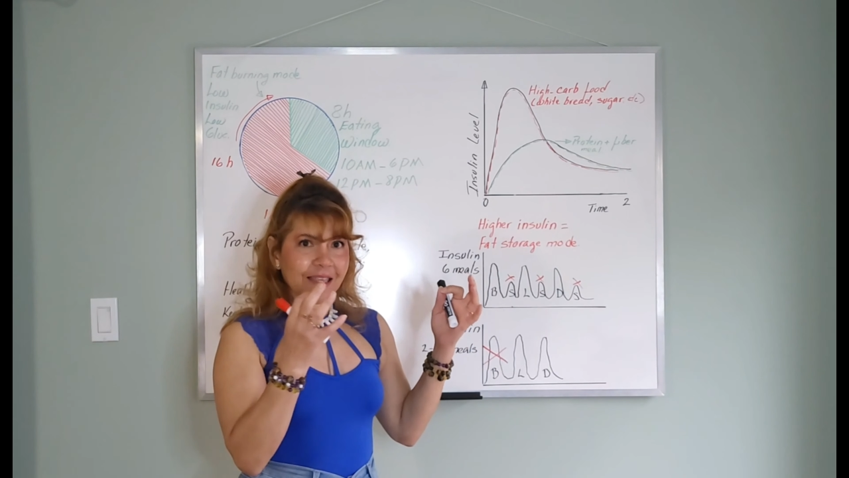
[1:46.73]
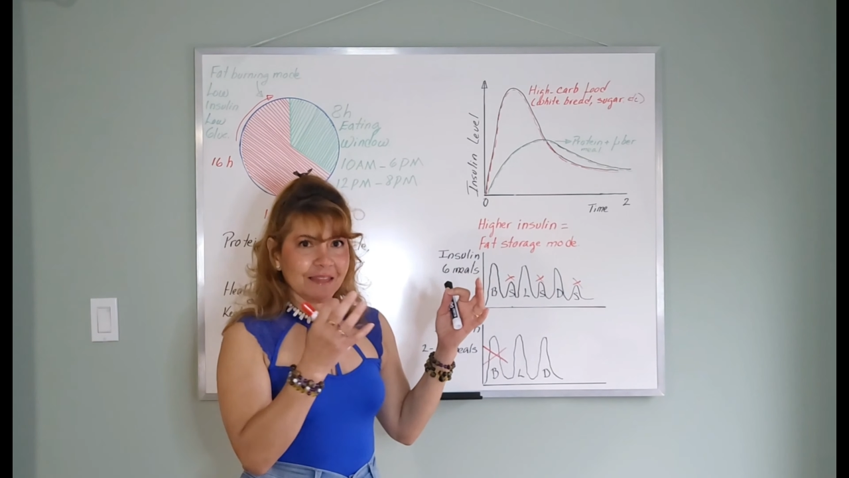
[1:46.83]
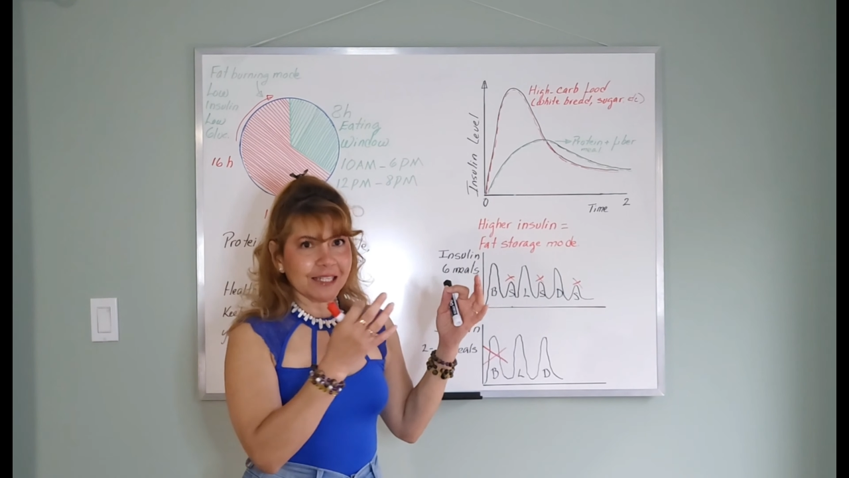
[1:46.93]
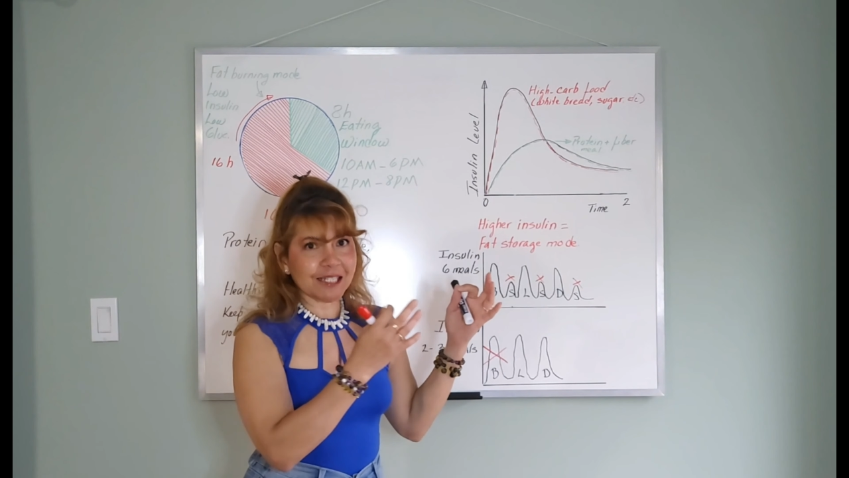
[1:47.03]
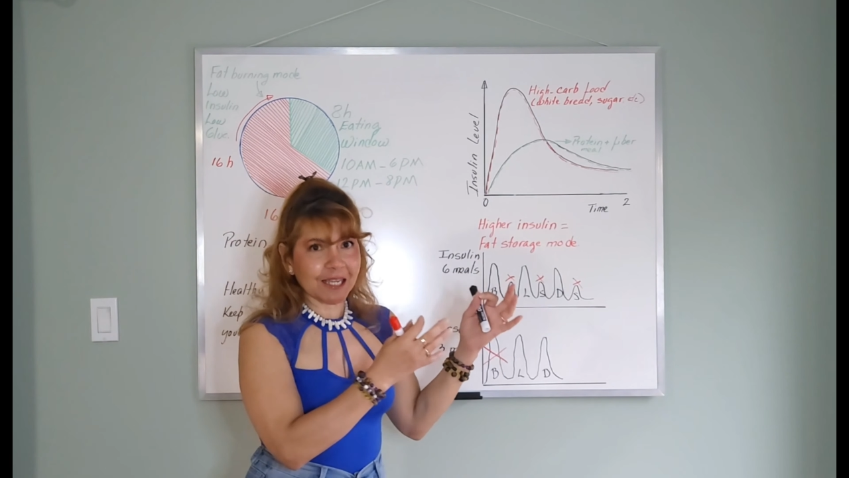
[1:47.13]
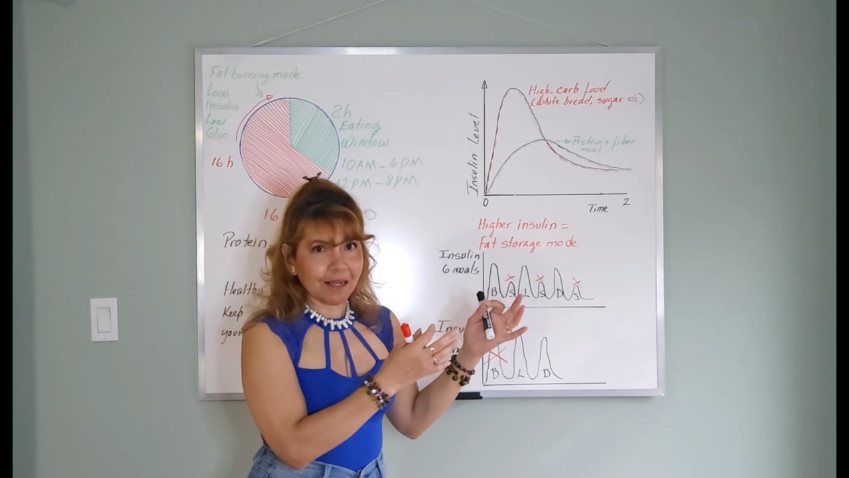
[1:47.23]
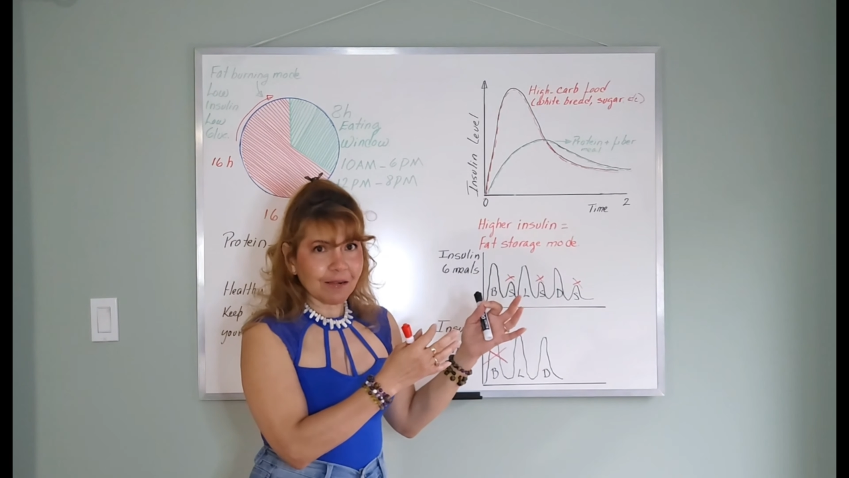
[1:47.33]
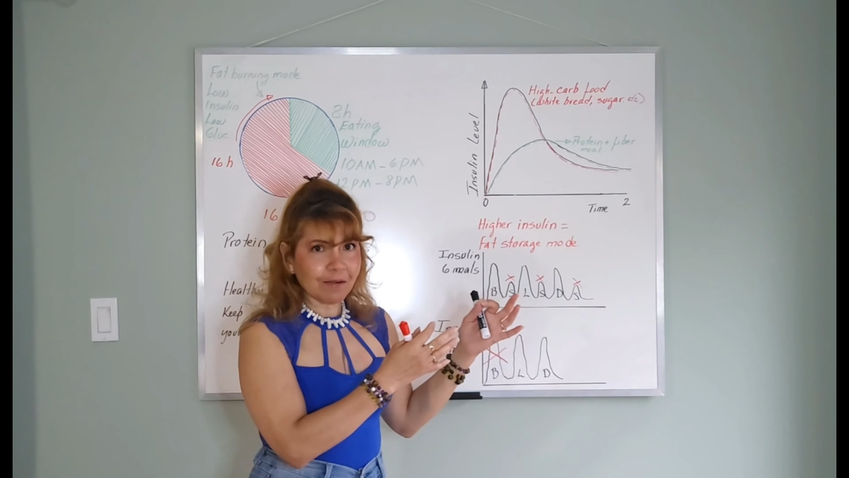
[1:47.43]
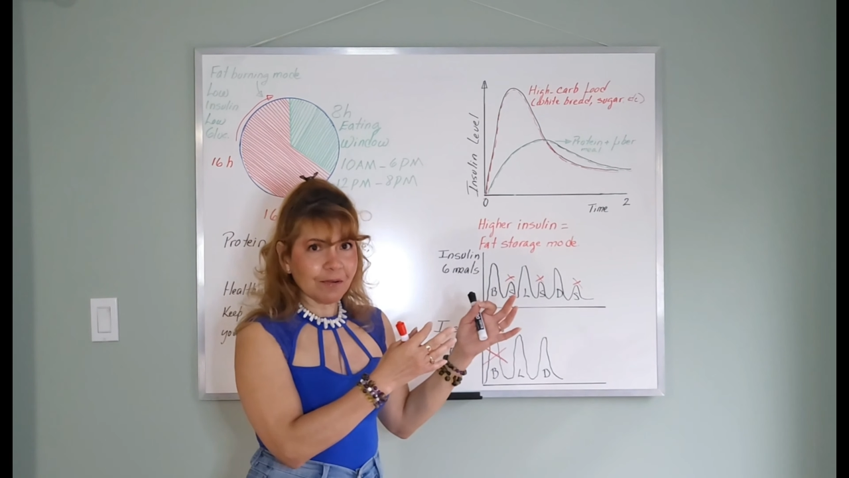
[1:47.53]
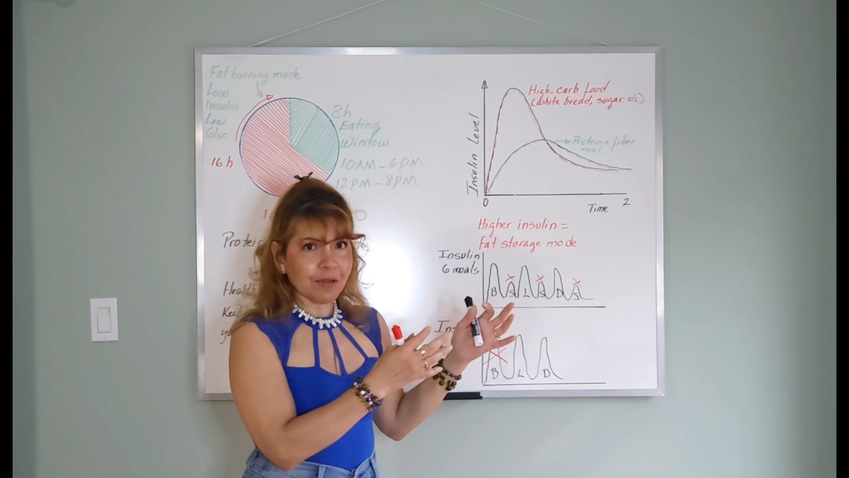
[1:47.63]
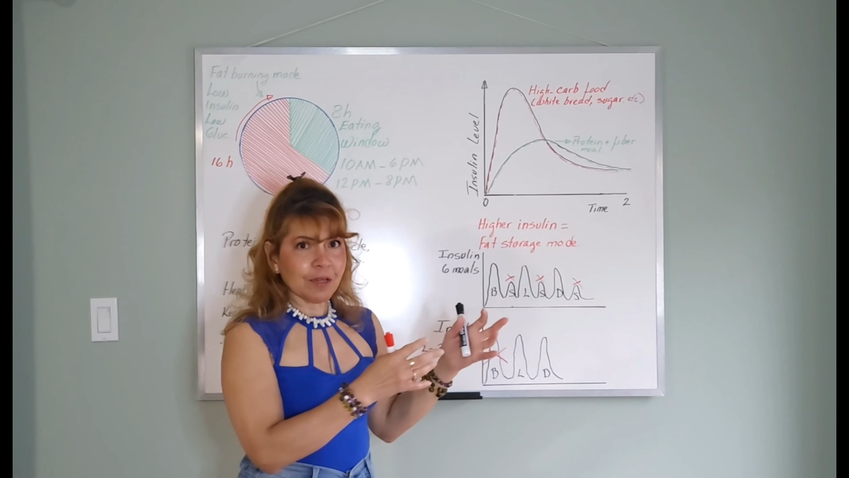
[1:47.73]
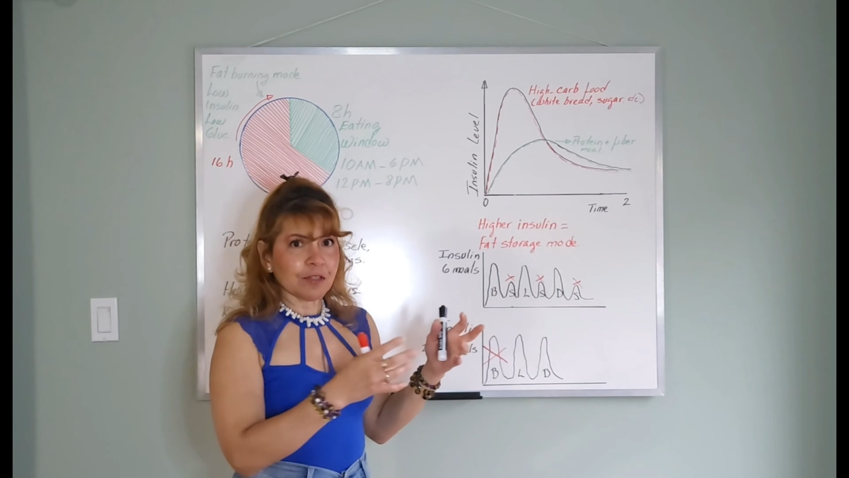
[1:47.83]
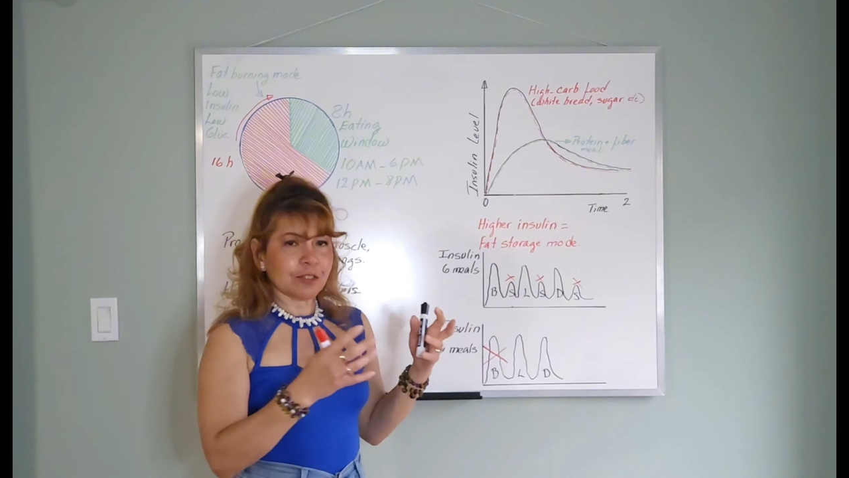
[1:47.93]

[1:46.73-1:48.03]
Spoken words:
in the cell